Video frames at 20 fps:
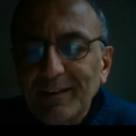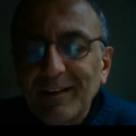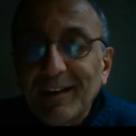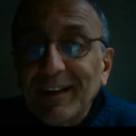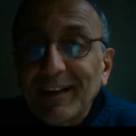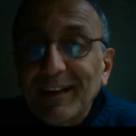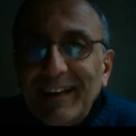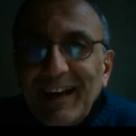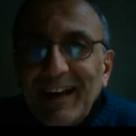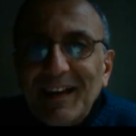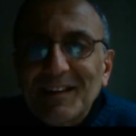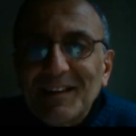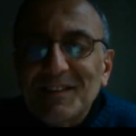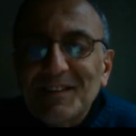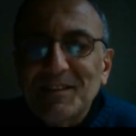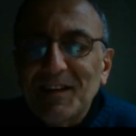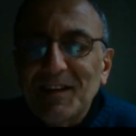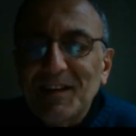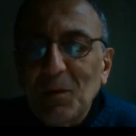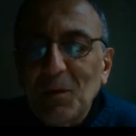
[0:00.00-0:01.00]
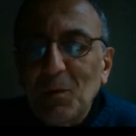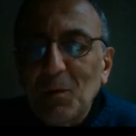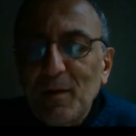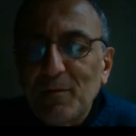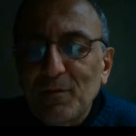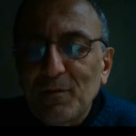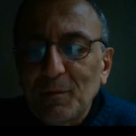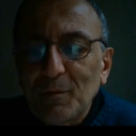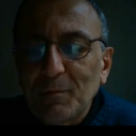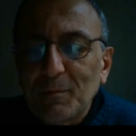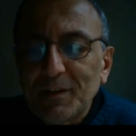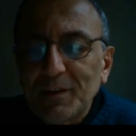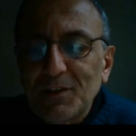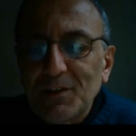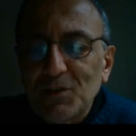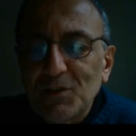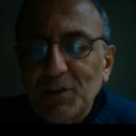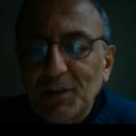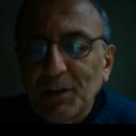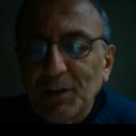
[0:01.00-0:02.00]
I can't stay away from
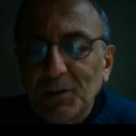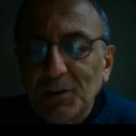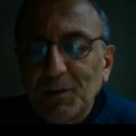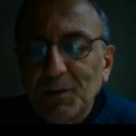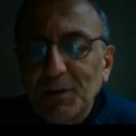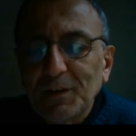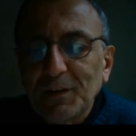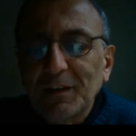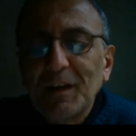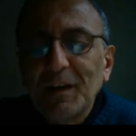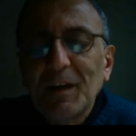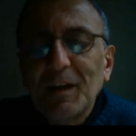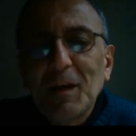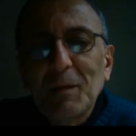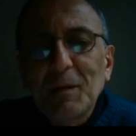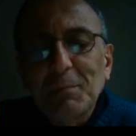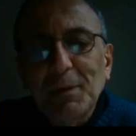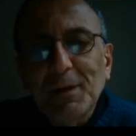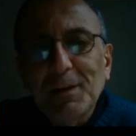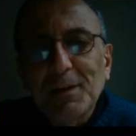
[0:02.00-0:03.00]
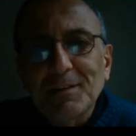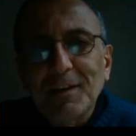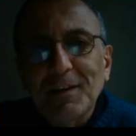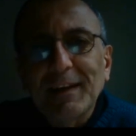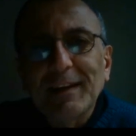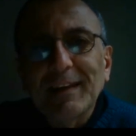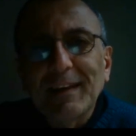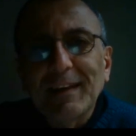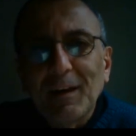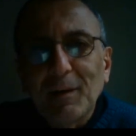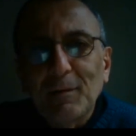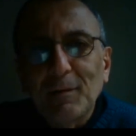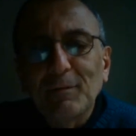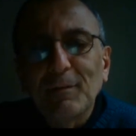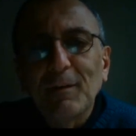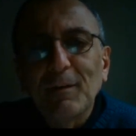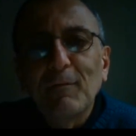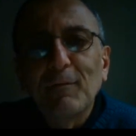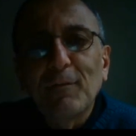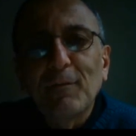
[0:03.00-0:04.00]
teaching and learning because I
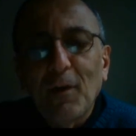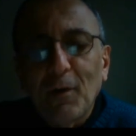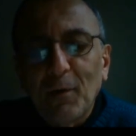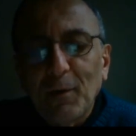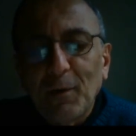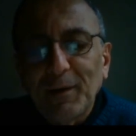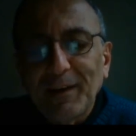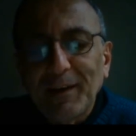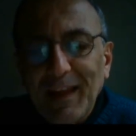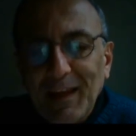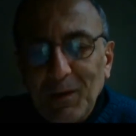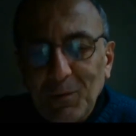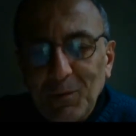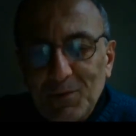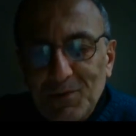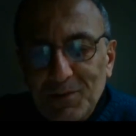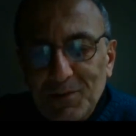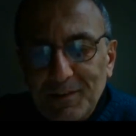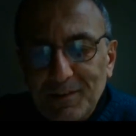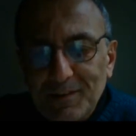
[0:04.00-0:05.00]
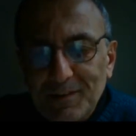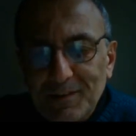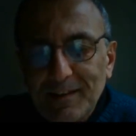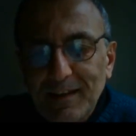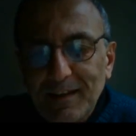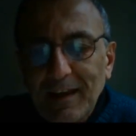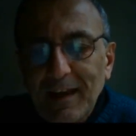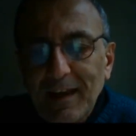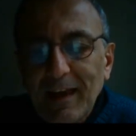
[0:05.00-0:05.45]
love foreign languages,